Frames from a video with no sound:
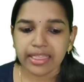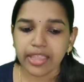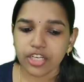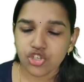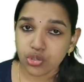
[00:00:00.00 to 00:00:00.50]

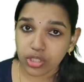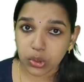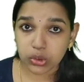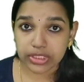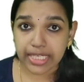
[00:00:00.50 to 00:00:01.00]
Then
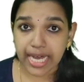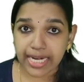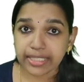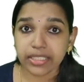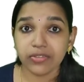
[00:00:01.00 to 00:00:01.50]
shuddha
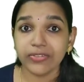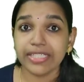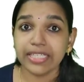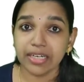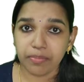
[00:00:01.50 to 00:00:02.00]
udgara, that is
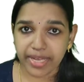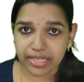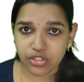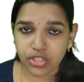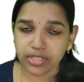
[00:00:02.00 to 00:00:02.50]
clear
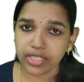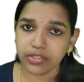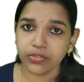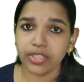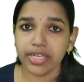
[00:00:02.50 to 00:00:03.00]
belching,
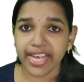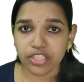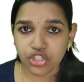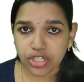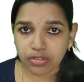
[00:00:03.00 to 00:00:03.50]
that is the
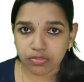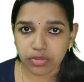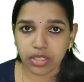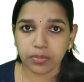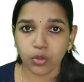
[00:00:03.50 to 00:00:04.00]

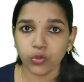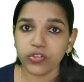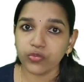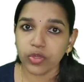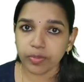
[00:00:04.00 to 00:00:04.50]
digestion
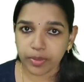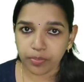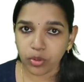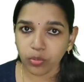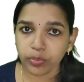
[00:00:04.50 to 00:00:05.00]
process will be
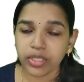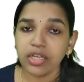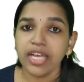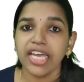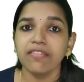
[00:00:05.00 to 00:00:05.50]

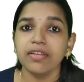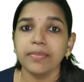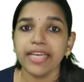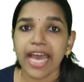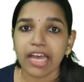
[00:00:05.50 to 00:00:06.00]
proper. He will
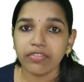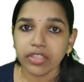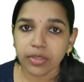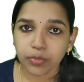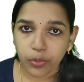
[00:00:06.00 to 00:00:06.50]
be
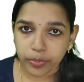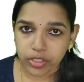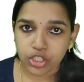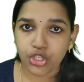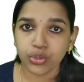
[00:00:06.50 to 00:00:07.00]
having the
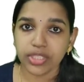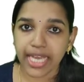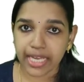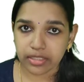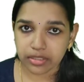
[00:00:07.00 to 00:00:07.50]
proper kshut
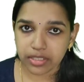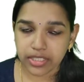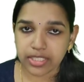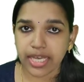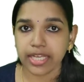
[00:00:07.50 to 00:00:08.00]
and
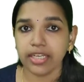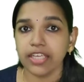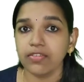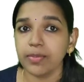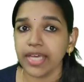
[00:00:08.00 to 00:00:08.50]
thrid, and
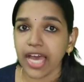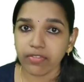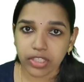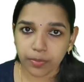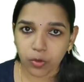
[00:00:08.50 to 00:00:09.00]
he will be
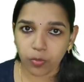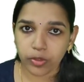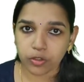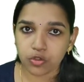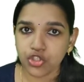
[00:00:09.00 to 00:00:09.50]
having the
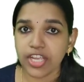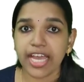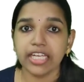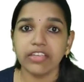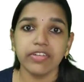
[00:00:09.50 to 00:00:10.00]
proper ruchi,
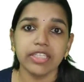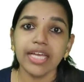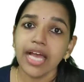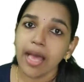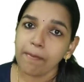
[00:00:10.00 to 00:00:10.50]
and even the